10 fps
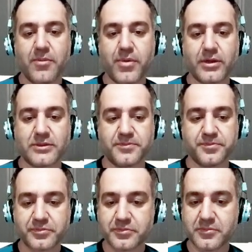But
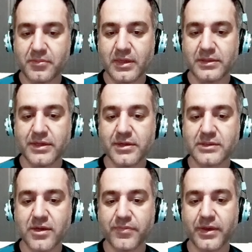there
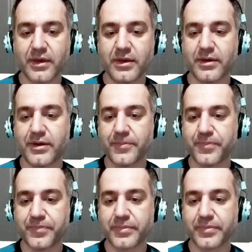is something here.